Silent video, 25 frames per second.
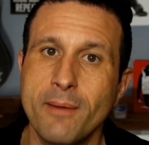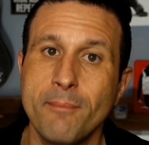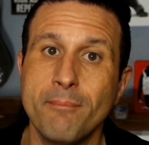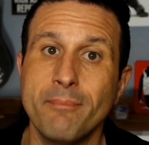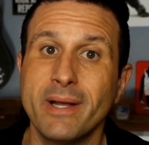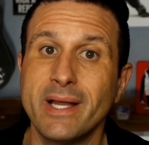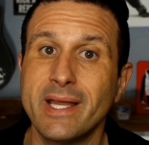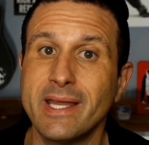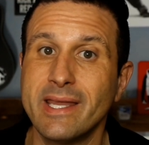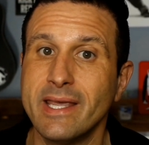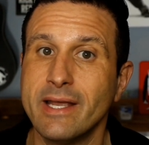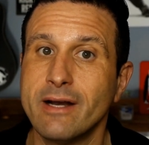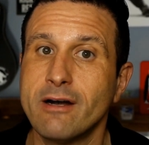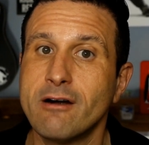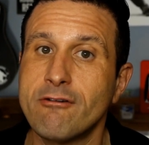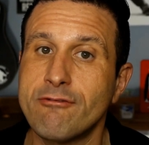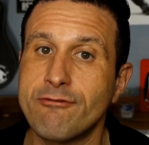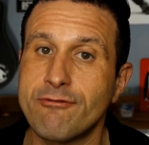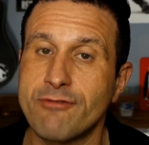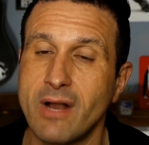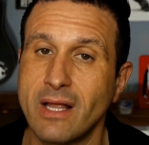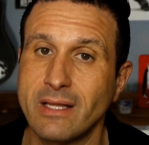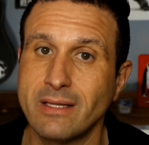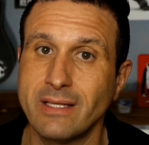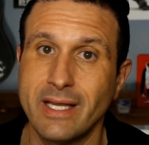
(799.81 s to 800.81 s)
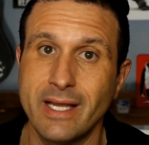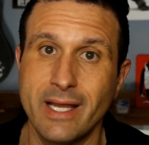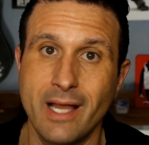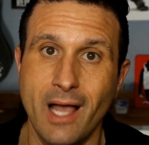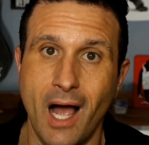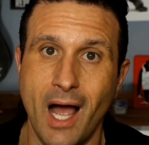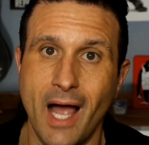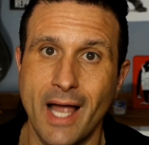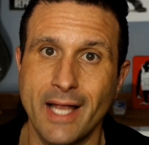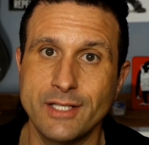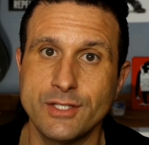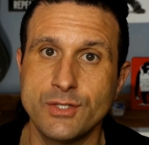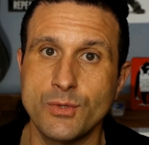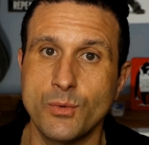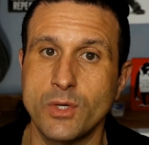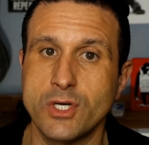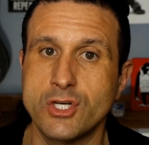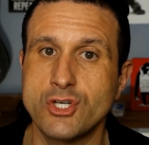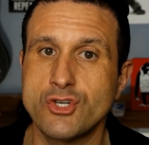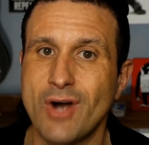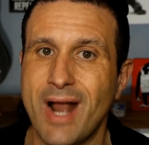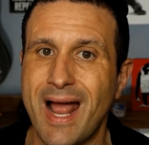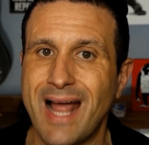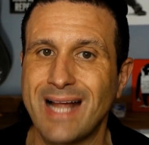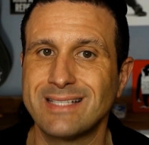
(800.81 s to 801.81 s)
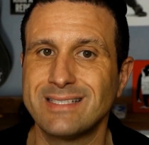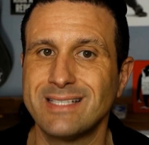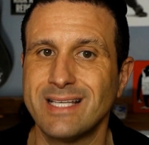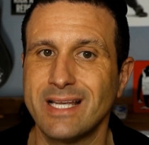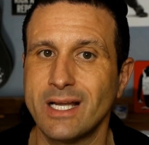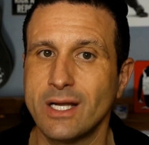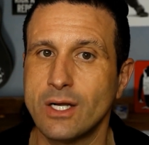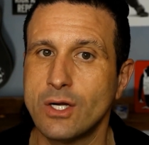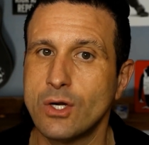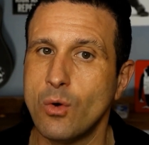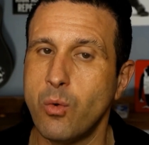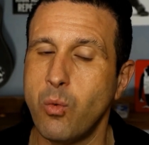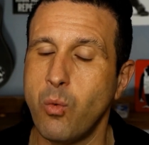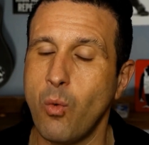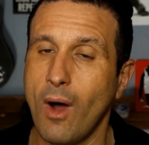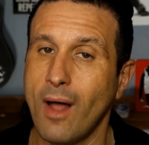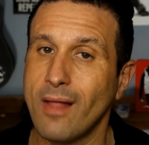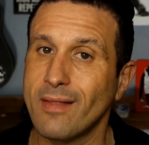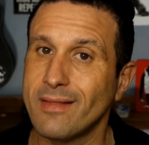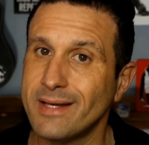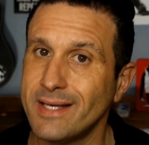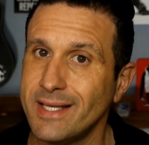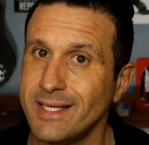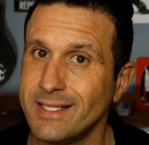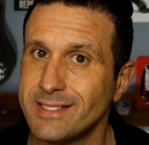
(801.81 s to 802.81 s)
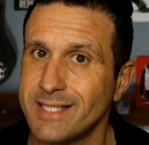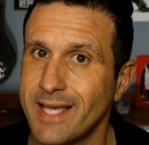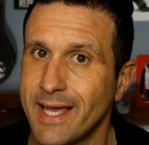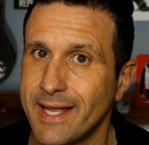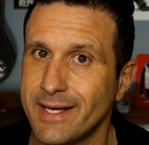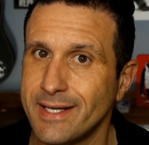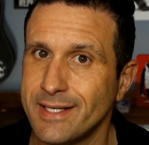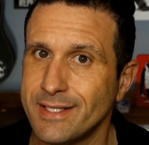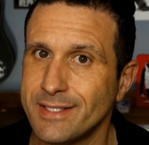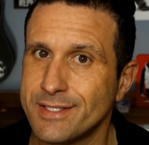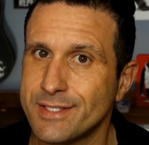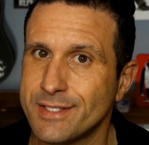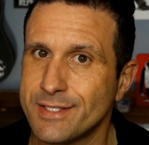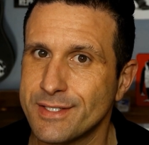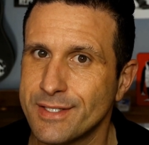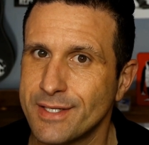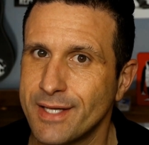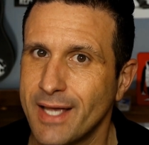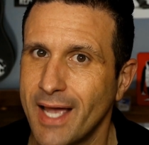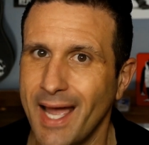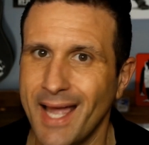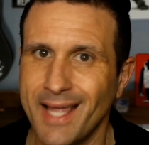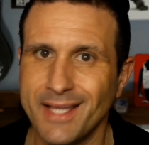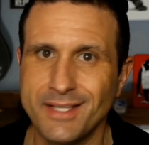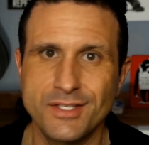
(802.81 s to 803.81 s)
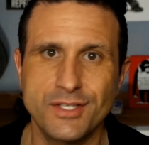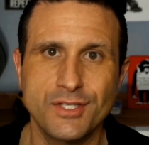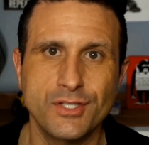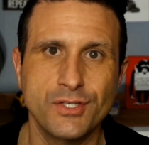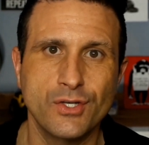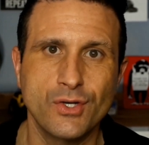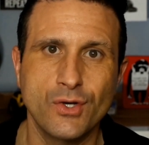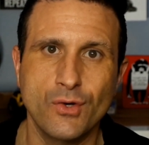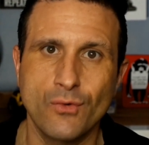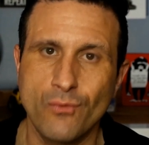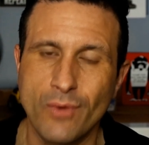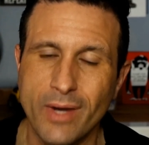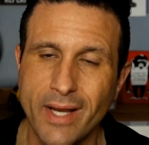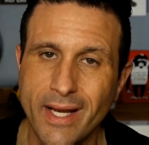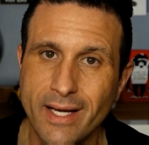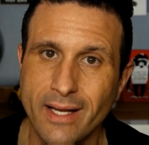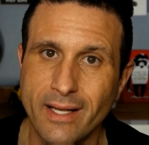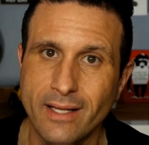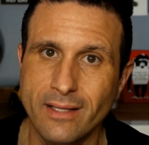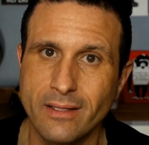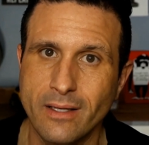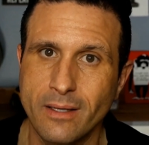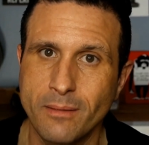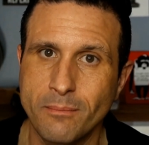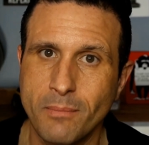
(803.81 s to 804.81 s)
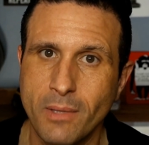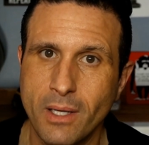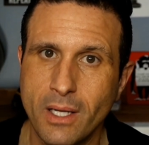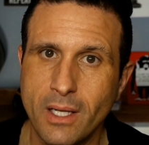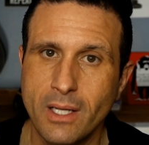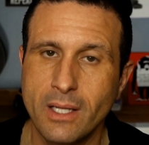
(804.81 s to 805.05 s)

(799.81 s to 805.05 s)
beginner-friendly guide to attracting quality tenants and screening them